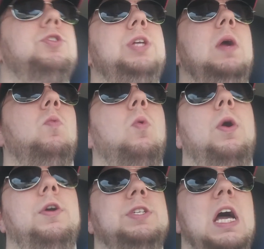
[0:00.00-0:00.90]
State
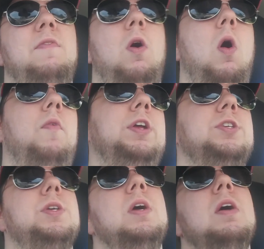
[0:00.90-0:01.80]
Warriors have all
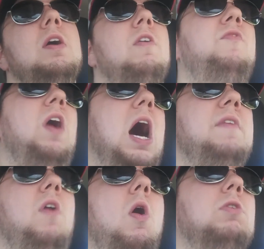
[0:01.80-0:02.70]
these
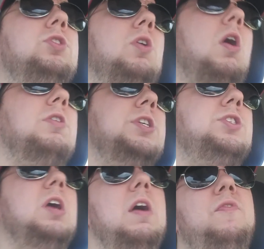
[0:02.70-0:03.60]
5 All-Stars.
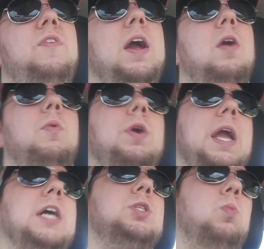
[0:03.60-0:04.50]
It's not fair. Well,
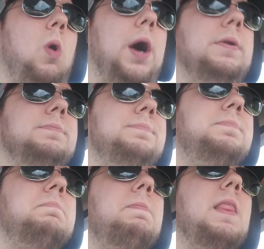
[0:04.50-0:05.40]
guess what?
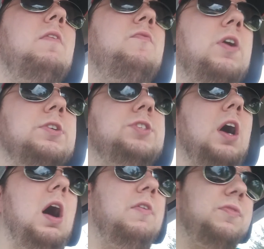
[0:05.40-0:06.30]
First
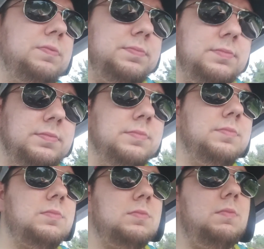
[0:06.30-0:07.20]
off,
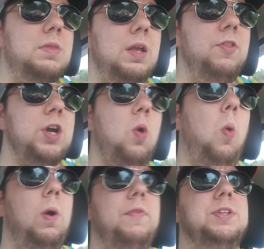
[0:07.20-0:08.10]
the
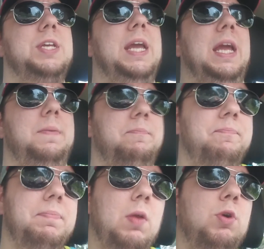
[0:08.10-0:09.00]
core of the
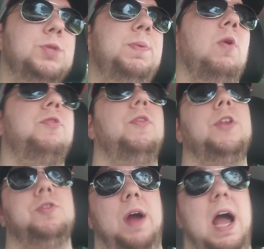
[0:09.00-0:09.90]
team was built through
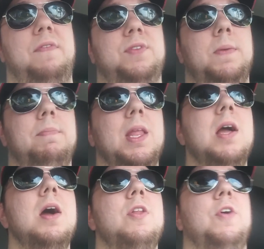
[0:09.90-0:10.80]
the draft.
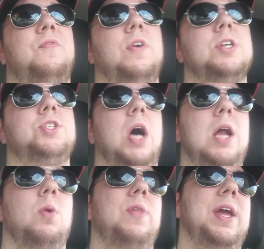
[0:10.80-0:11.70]
The first
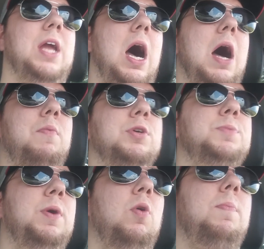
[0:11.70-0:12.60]
title they got
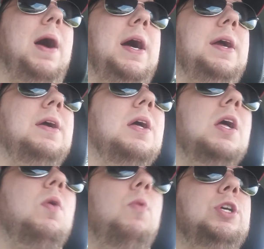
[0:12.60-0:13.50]
was
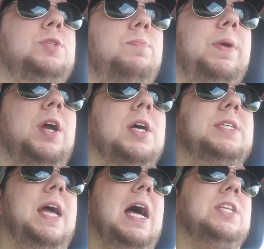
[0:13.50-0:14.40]

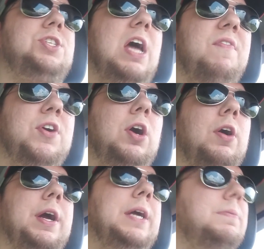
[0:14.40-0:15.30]
because they had Steph
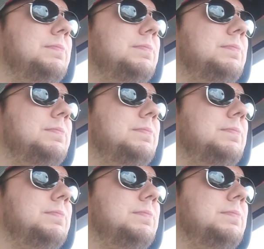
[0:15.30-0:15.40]
Curry.